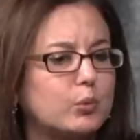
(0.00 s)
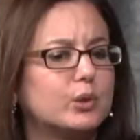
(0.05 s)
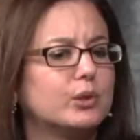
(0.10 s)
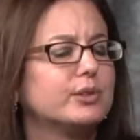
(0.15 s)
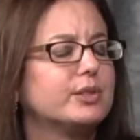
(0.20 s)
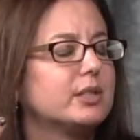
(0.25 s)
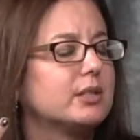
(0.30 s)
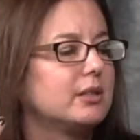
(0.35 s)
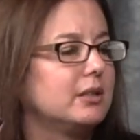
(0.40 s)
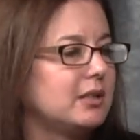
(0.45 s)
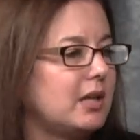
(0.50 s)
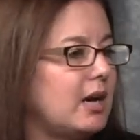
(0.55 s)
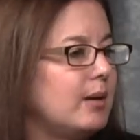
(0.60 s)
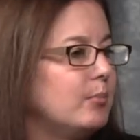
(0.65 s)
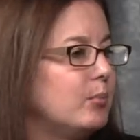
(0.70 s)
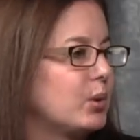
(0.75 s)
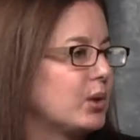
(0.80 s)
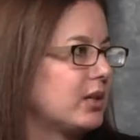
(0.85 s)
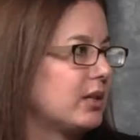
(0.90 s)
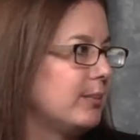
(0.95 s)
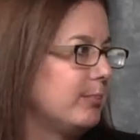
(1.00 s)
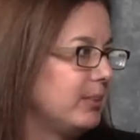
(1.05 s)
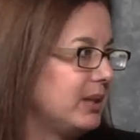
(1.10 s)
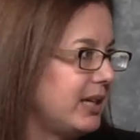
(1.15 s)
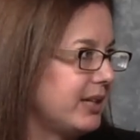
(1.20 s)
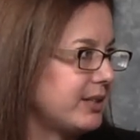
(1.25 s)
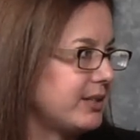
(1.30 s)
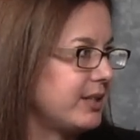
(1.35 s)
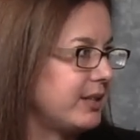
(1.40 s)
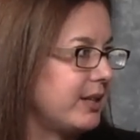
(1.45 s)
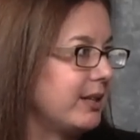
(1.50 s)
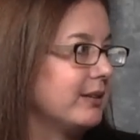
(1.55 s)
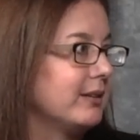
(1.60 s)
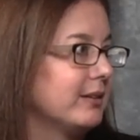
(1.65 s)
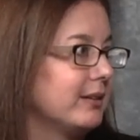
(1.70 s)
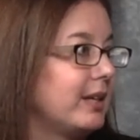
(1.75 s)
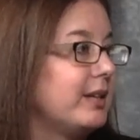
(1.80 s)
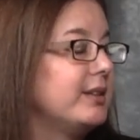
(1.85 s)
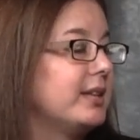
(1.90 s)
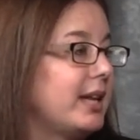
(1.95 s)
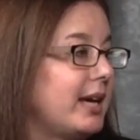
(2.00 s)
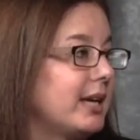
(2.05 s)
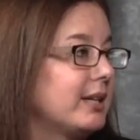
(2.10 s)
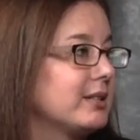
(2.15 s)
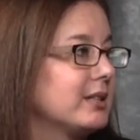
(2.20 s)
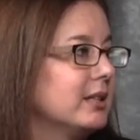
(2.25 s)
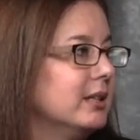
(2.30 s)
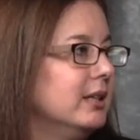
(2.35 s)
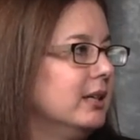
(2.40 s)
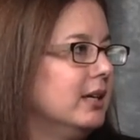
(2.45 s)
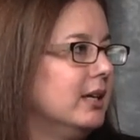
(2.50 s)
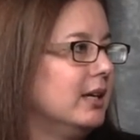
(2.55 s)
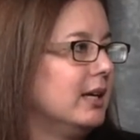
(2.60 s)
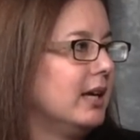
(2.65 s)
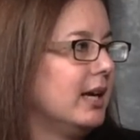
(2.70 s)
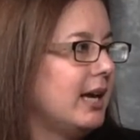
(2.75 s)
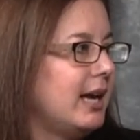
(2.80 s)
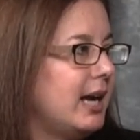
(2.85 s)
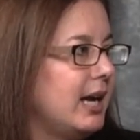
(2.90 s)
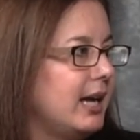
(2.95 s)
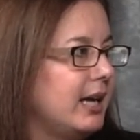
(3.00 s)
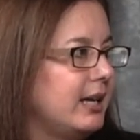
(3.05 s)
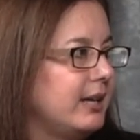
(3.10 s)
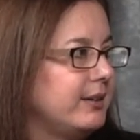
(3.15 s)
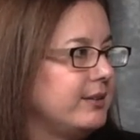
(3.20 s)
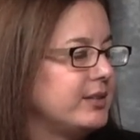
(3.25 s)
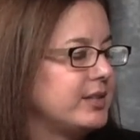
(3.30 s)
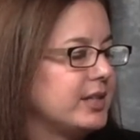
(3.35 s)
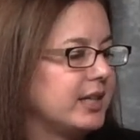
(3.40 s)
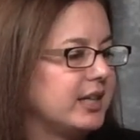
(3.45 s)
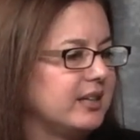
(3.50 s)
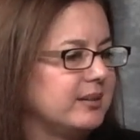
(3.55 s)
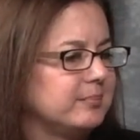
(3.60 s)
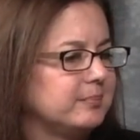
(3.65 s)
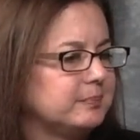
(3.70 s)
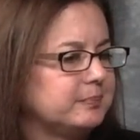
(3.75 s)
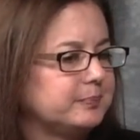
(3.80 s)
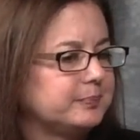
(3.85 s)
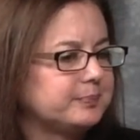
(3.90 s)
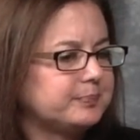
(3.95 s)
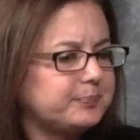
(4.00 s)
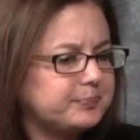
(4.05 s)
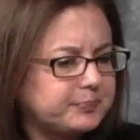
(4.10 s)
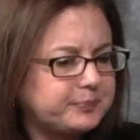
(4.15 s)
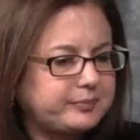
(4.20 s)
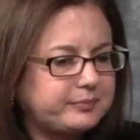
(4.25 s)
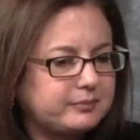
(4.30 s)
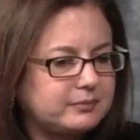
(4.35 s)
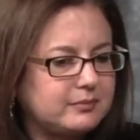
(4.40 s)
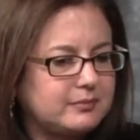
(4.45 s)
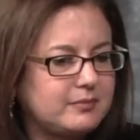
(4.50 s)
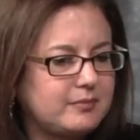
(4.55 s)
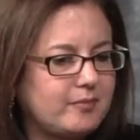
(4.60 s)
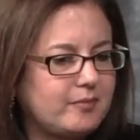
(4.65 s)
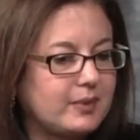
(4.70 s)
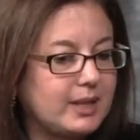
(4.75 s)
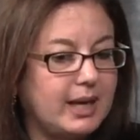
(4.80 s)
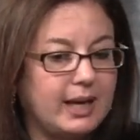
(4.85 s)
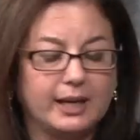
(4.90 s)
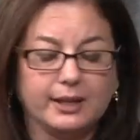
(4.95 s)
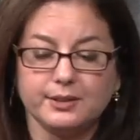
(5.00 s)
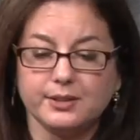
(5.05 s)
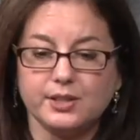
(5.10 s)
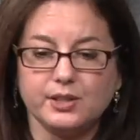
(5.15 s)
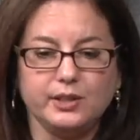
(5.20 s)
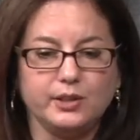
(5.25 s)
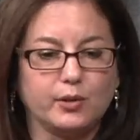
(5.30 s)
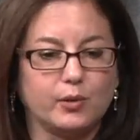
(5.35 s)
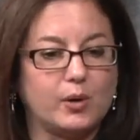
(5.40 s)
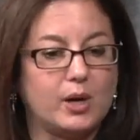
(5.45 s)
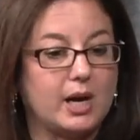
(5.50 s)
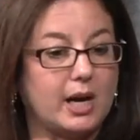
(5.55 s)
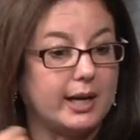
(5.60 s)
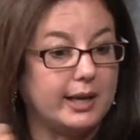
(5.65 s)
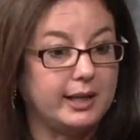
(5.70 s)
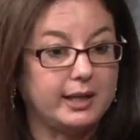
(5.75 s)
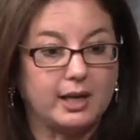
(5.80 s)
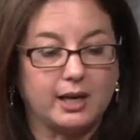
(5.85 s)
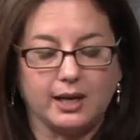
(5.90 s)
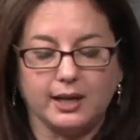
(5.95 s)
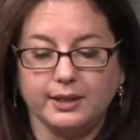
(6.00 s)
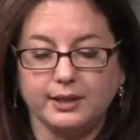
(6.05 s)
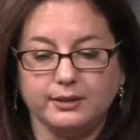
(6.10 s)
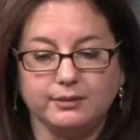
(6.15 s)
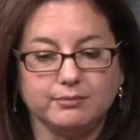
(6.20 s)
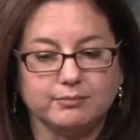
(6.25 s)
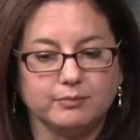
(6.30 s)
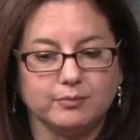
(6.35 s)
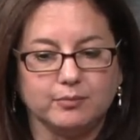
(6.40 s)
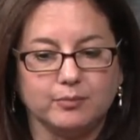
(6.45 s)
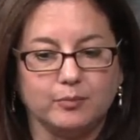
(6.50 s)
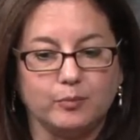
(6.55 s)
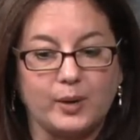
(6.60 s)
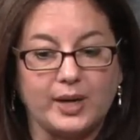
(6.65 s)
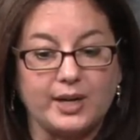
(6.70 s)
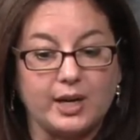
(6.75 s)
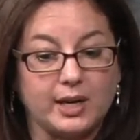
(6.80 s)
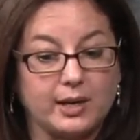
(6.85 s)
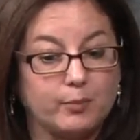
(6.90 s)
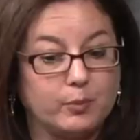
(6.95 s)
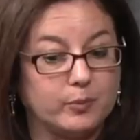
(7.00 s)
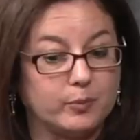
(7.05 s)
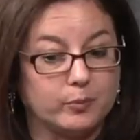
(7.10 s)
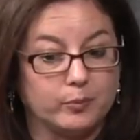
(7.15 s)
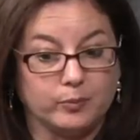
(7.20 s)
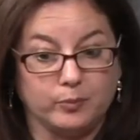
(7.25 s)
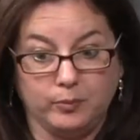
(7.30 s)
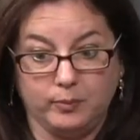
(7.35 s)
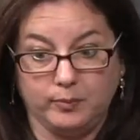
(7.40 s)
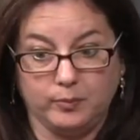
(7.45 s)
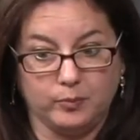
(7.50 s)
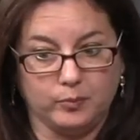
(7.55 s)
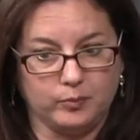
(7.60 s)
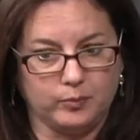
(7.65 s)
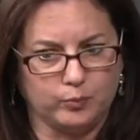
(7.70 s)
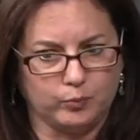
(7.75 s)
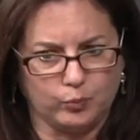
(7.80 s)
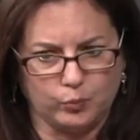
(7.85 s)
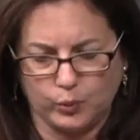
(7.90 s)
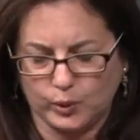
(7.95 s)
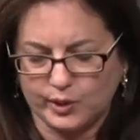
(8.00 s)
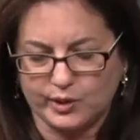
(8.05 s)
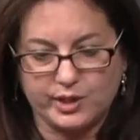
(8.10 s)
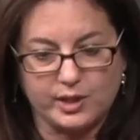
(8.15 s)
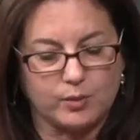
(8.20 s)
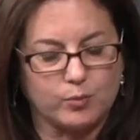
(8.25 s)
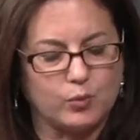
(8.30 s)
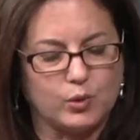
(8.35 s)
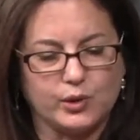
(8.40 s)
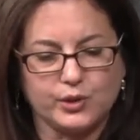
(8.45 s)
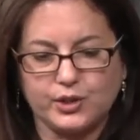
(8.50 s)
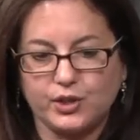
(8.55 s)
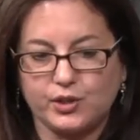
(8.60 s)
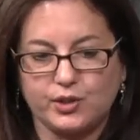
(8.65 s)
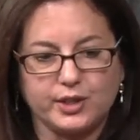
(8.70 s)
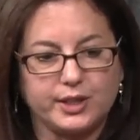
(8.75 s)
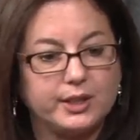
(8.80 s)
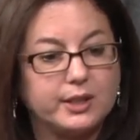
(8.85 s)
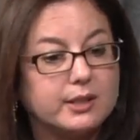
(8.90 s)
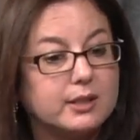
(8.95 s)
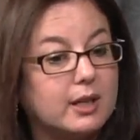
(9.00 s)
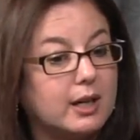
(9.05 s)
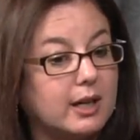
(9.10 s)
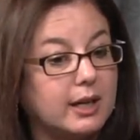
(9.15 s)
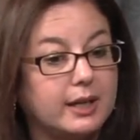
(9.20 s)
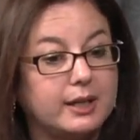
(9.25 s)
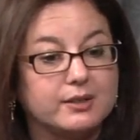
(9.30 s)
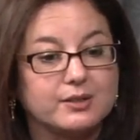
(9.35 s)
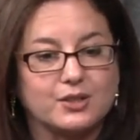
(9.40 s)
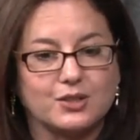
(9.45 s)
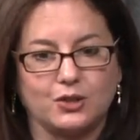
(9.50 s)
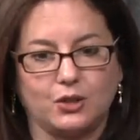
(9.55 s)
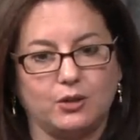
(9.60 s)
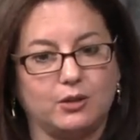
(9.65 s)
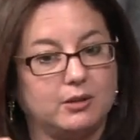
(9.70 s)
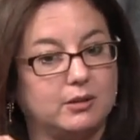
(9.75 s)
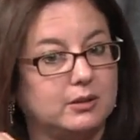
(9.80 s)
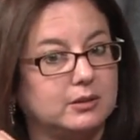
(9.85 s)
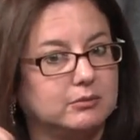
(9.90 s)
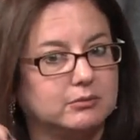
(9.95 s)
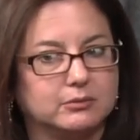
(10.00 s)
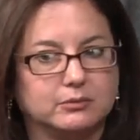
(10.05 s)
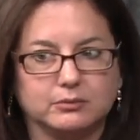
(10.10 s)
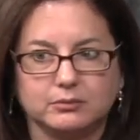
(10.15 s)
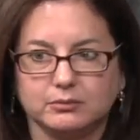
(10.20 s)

world is a lot more complex that, than that. Mm. And um, and you know, I I when I worked on Wall Street, I saw